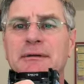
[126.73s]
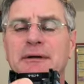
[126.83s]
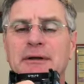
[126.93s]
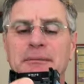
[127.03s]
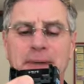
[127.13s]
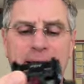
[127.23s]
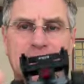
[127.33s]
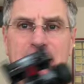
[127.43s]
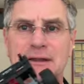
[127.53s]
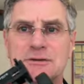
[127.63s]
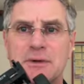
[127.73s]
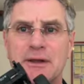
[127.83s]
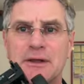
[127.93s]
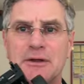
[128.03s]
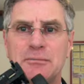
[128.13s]
On the back here, it's one
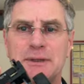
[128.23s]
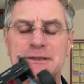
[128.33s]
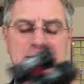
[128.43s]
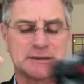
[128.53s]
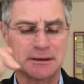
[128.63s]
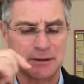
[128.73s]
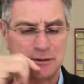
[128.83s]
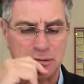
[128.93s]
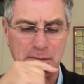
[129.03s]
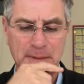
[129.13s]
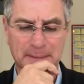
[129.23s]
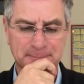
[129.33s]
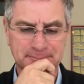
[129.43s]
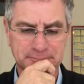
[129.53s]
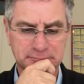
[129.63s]
of the new pieces that I'm going to talk about.
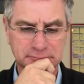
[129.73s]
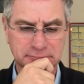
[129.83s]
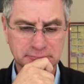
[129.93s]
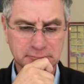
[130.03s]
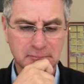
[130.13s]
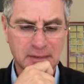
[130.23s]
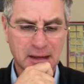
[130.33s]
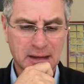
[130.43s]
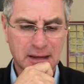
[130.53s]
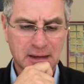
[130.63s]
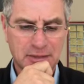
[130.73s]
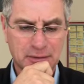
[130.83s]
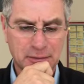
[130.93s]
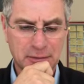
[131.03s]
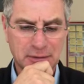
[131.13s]

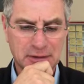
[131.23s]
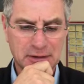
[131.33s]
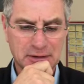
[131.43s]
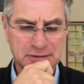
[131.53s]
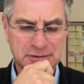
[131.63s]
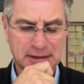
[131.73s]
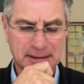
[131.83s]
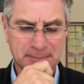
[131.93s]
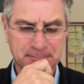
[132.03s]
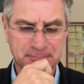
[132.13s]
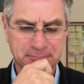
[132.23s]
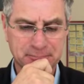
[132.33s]
There is there's